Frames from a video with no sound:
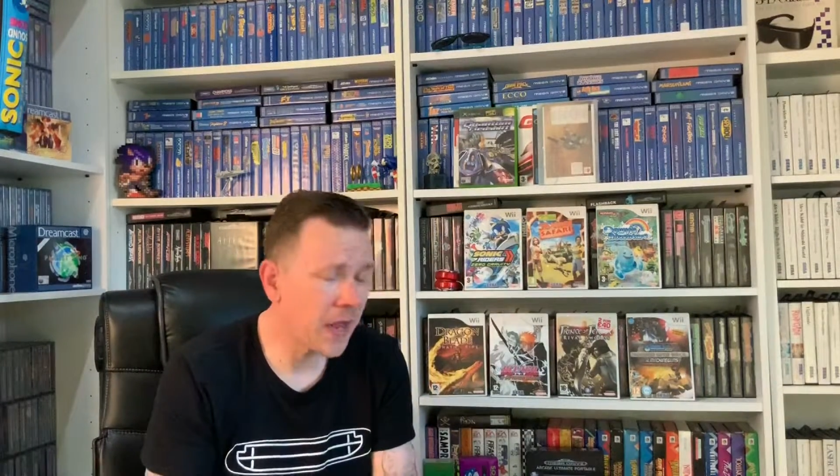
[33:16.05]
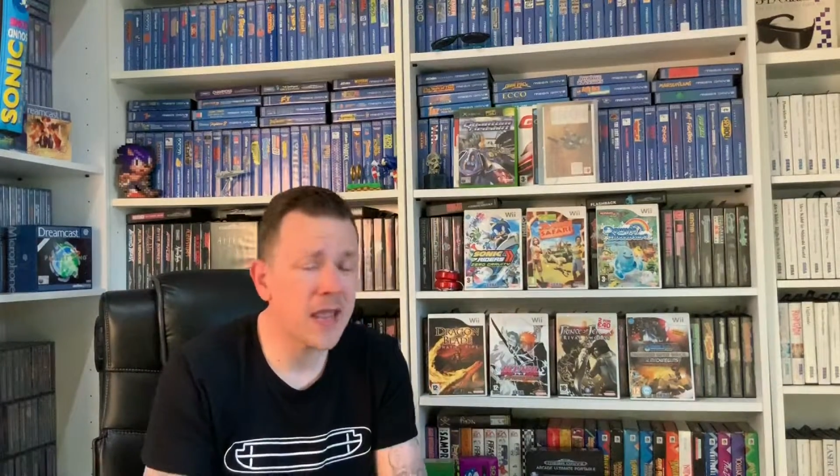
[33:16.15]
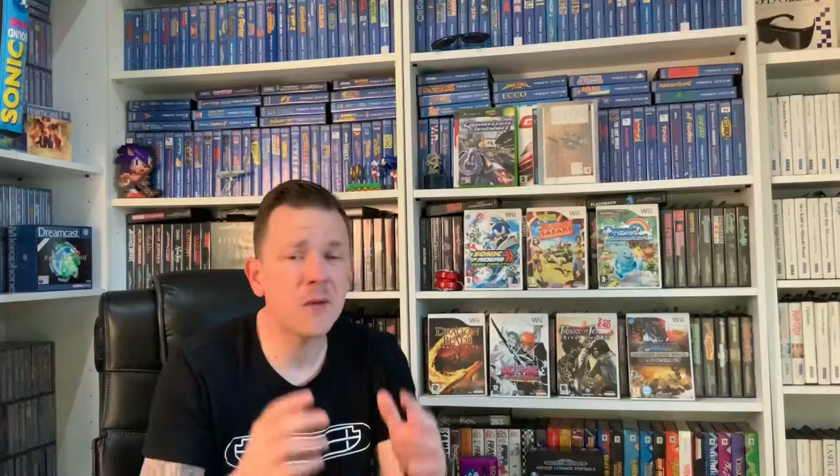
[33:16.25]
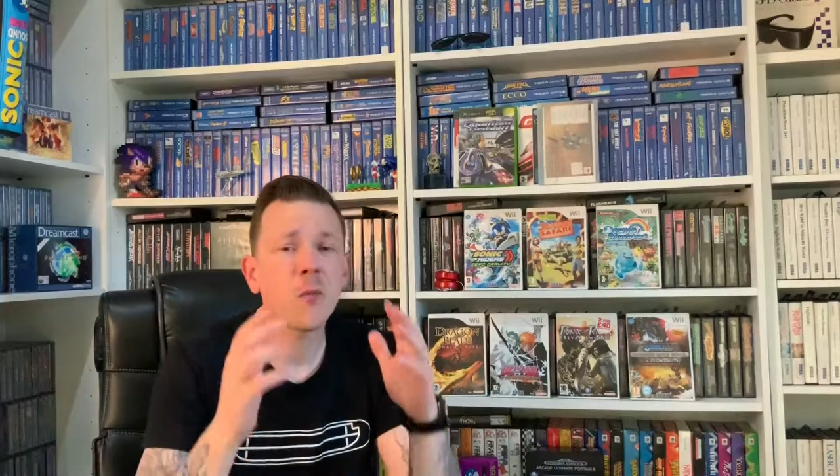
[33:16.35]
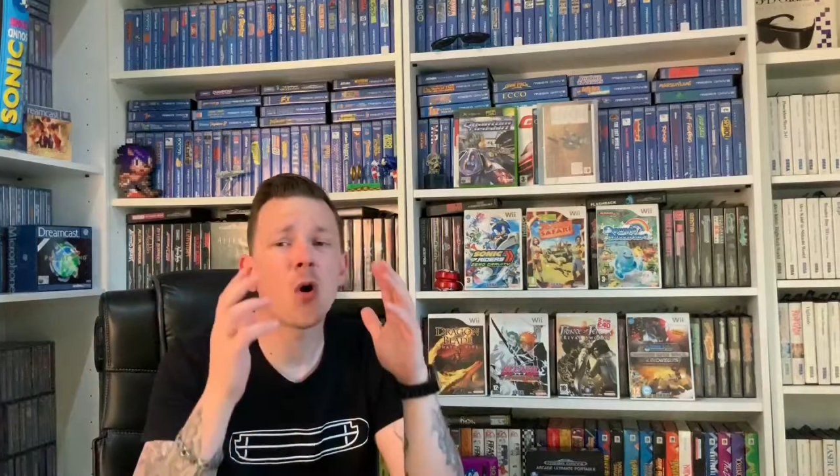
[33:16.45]

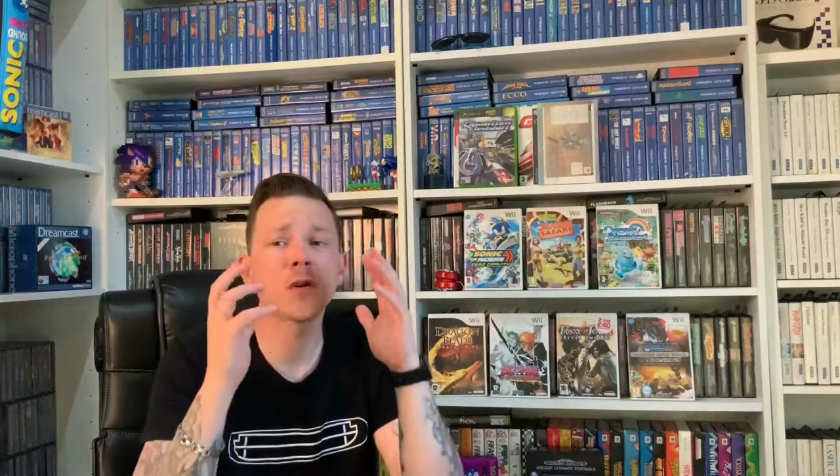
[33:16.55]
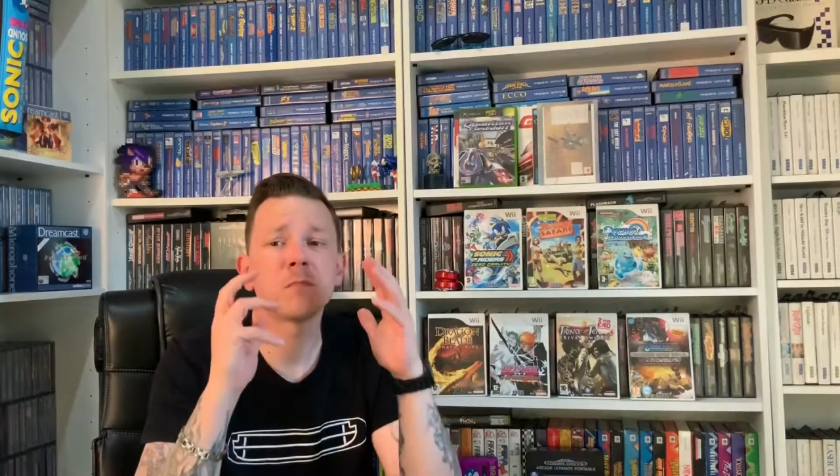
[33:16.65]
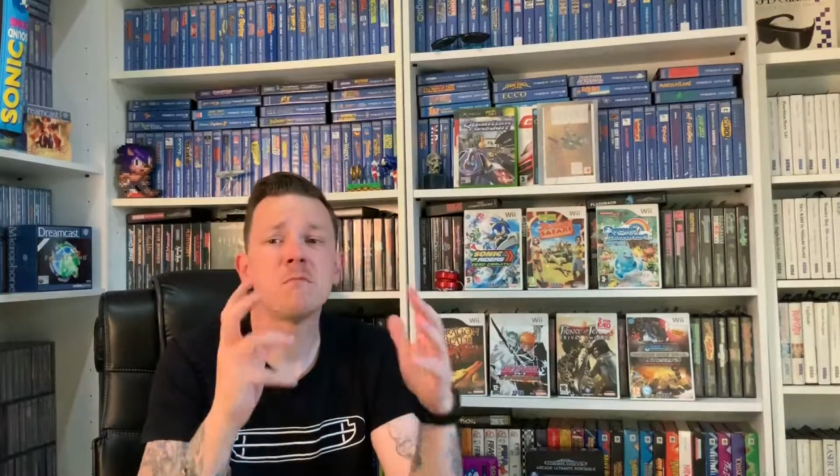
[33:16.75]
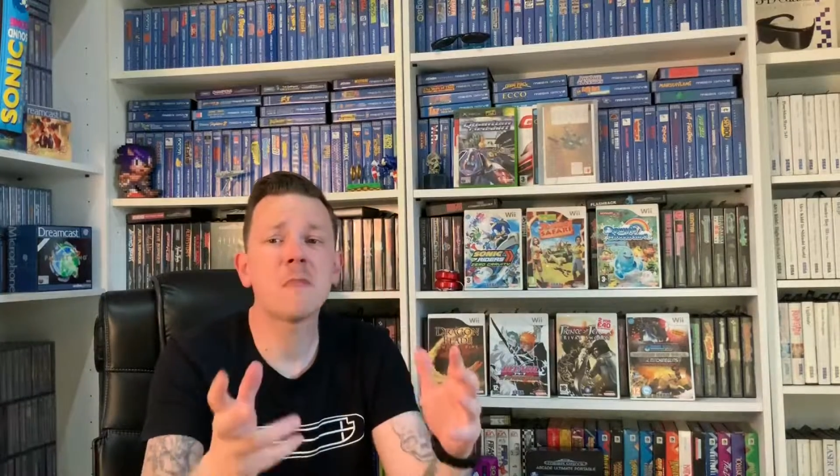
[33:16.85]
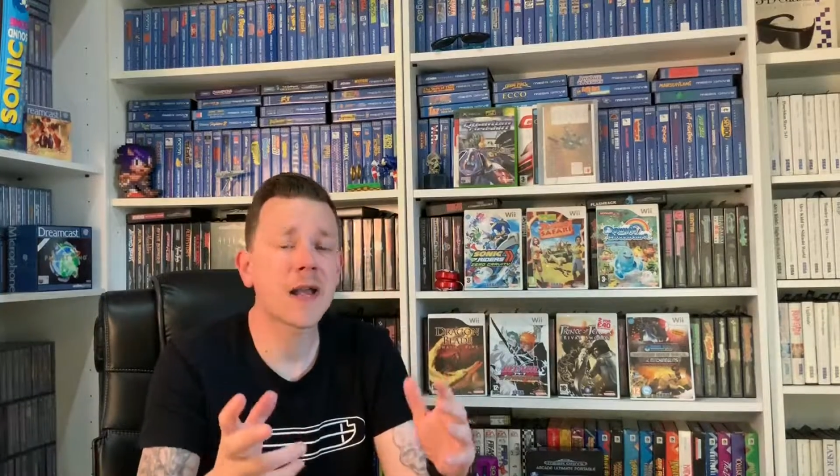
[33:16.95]
It
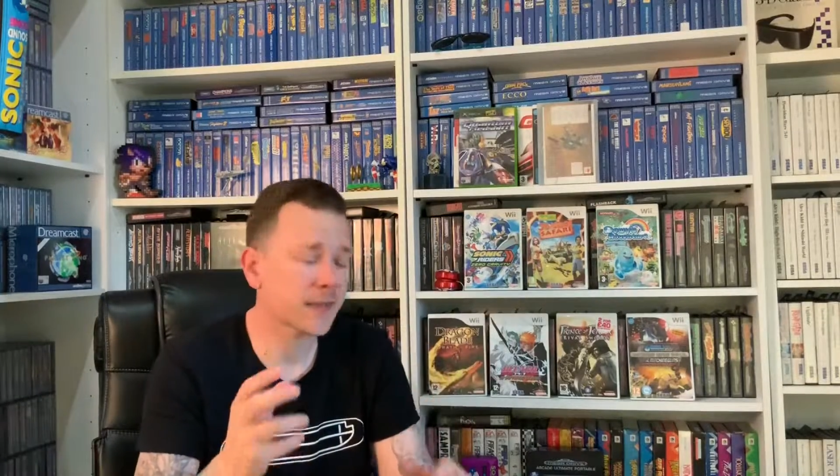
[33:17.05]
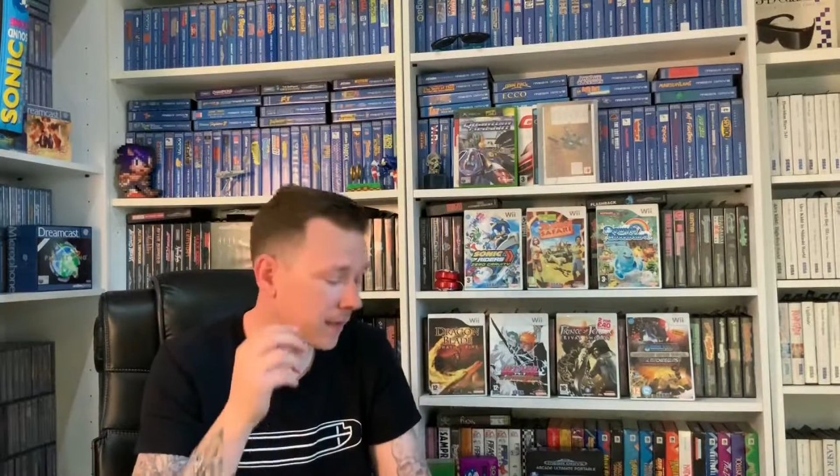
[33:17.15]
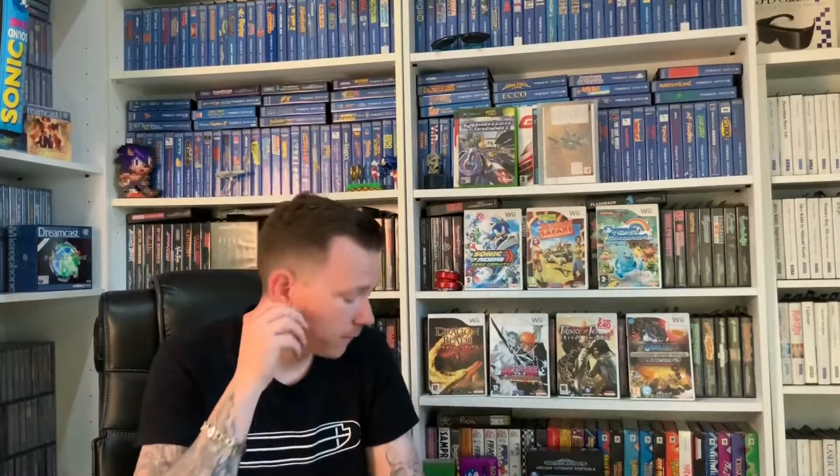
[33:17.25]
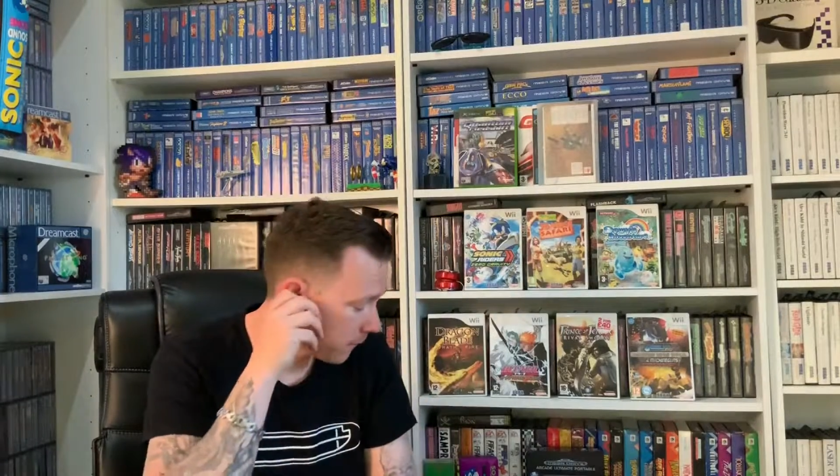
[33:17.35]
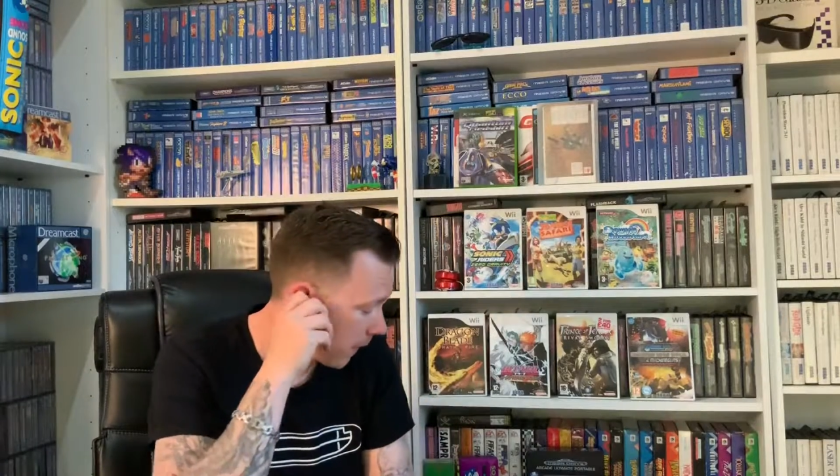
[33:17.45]
was massive.